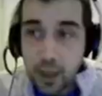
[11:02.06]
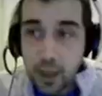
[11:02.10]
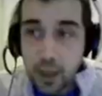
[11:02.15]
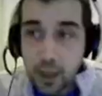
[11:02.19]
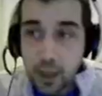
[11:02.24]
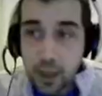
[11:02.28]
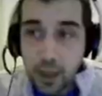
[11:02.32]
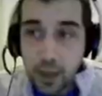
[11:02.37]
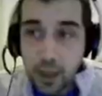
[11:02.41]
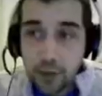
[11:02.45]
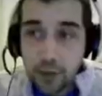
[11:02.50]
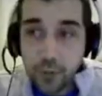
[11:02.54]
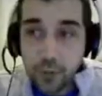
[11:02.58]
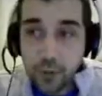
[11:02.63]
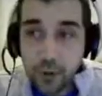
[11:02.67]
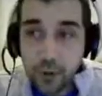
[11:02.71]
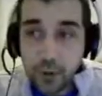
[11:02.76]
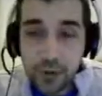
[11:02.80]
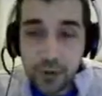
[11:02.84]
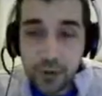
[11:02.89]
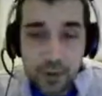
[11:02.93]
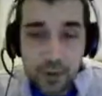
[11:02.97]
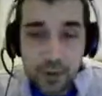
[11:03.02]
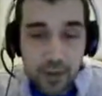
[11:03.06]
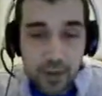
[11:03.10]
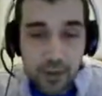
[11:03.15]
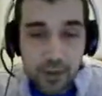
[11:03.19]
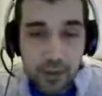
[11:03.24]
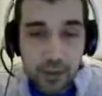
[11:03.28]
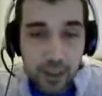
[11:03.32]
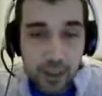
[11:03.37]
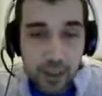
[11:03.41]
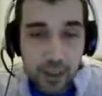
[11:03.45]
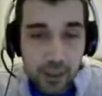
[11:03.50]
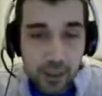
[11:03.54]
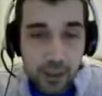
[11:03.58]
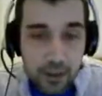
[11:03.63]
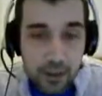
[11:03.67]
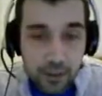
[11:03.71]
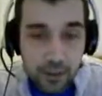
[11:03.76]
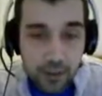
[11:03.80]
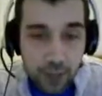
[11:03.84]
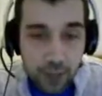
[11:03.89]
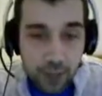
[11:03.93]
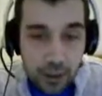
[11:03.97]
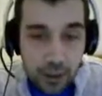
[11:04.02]
Hello everyone, still here,
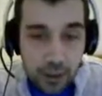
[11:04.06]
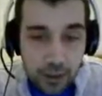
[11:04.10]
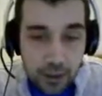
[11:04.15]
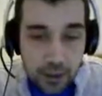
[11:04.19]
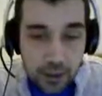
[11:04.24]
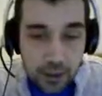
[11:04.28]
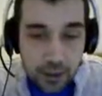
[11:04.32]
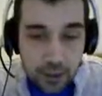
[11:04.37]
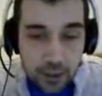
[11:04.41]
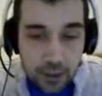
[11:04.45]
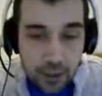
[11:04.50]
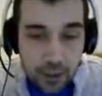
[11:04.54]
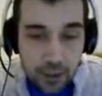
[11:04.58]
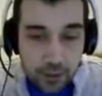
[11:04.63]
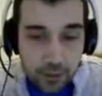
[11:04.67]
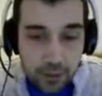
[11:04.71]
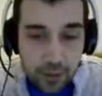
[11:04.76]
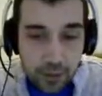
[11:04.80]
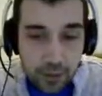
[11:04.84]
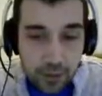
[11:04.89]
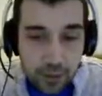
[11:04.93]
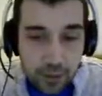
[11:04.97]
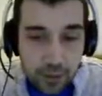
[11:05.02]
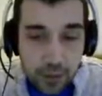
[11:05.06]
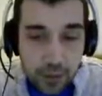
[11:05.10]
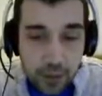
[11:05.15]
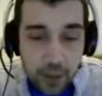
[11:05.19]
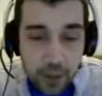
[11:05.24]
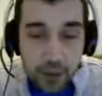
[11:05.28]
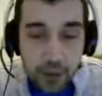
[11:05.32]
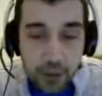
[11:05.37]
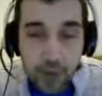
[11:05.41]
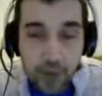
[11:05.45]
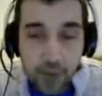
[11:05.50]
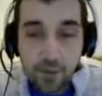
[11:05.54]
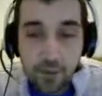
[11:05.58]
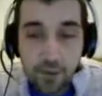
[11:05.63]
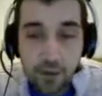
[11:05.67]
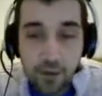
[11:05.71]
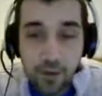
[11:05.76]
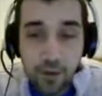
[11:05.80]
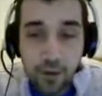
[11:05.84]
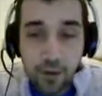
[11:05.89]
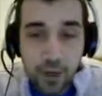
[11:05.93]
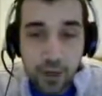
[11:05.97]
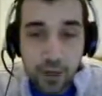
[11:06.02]
still raining, still gathering stuff. I got a
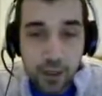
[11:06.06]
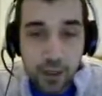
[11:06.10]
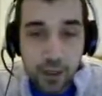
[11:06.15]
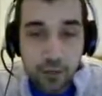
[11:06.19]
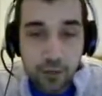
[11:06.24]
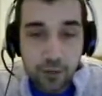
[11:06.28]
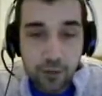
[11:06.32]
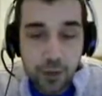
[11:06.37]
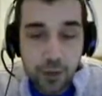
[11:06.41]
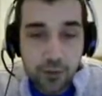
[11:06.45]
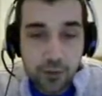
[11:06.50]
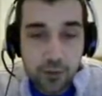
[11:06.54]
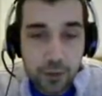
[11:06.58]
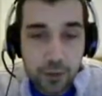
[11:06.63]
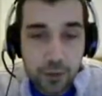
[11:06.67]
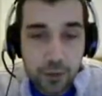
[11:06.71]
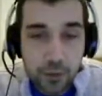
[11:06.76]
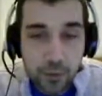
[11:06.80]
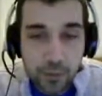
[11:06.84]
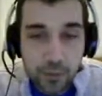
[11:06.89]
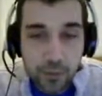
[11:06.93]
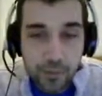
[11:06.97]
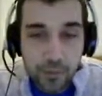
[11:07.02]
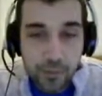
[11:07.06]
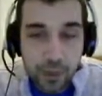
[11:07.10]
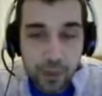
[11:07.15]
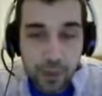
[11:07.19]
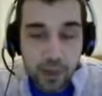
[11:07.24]
very lucky great tree spawn.